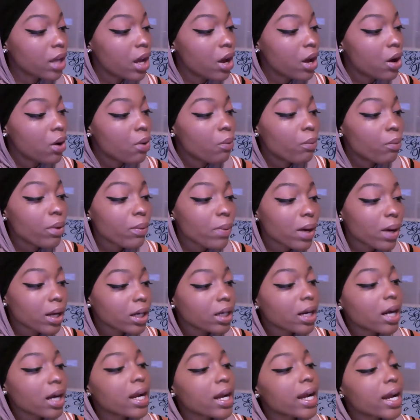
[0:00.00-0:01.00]
We wanted
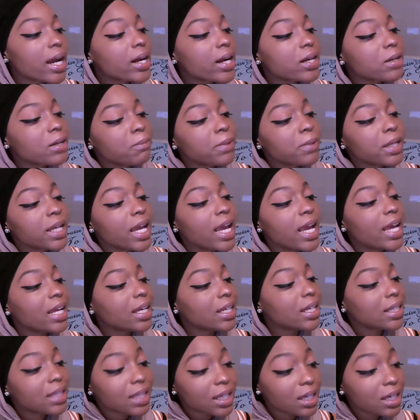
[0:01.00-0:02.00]
our hair to be
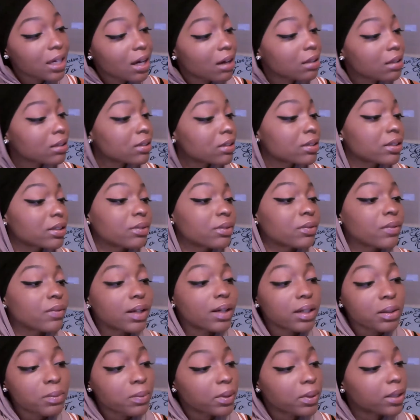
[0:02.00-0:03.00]
anything other than what
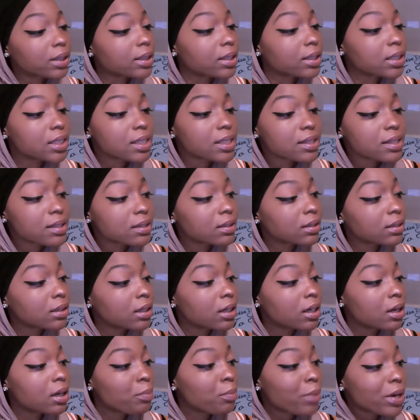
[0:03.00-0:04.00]
it was.
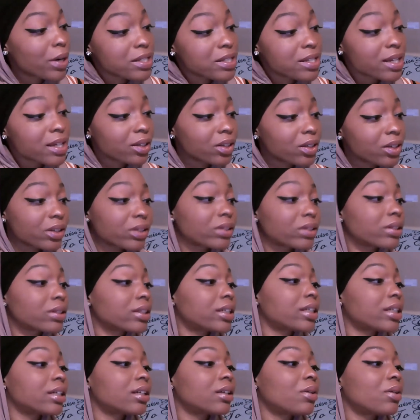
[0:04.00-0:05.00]

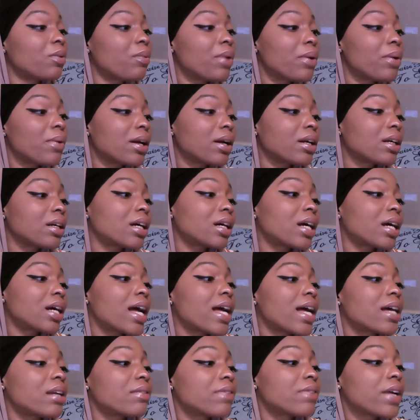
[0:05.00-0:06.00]
Particularly, we wanted our
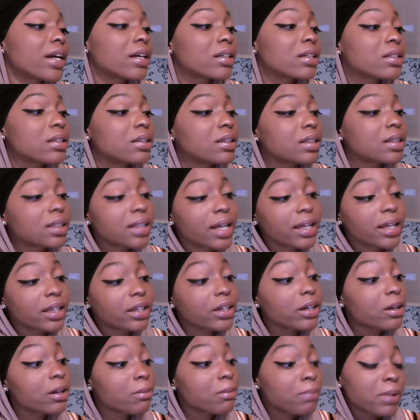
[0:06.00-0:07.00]
head of hair to look like
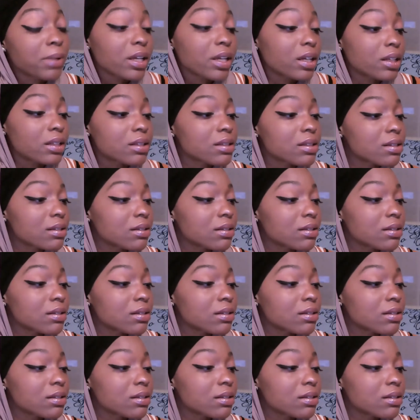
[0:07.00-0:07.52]
Europeans.